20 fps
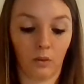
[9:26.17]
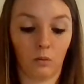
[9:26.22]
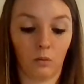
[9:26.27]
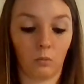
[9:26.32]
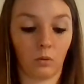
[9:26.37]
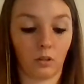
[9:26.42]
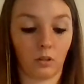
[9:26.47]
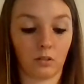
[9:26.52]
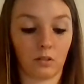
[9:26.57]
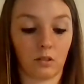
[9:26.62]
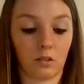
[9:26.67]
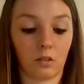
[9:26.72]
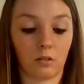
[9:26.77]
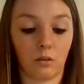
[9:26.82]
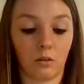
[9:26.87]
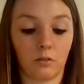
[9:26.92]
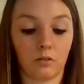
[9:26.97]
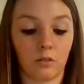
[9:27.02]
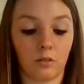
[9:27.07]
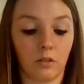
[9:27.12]
Well, this is as
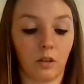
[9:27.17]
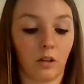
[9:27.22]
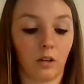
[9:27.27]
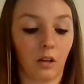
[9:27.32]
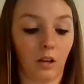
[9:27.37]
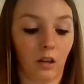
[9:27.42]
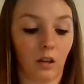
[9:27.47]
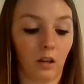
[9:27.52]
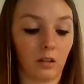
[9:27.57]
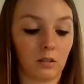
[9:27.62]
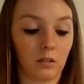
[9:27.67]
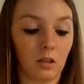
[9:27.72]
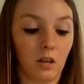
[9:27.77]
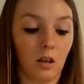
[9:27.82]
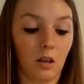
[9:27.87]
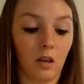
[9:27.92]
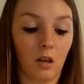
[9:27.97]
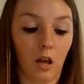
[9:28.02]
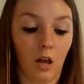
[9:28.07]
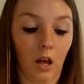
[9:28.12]
close as you're going to get
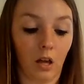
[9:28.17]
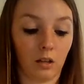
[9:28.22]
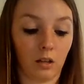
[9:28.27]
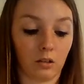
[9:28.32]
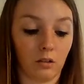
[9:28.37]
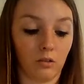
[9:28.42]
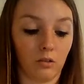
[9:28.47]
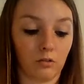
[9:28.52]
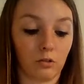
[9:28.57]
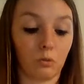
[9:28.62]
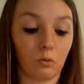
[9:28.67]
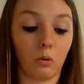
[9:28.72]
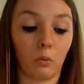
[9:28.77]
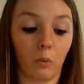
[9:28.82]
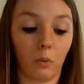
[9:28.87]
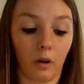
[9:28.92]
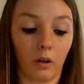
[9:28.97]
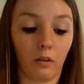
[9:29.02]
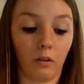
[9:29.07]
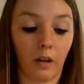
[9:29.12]
to a
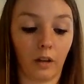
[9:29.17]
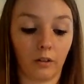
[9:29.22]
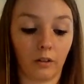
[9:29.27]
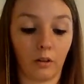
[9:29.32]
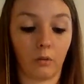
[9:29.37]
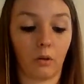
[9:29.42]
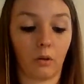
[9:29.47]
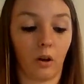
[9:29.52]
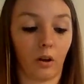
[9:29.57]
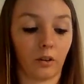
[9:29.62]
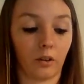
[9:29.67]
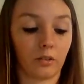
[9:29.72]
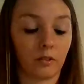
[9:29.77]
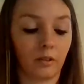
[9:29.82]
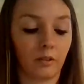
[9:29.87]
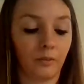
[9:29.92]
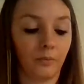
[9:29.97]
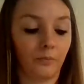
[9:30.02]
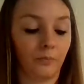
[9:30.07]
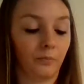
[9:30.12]
will at no cost.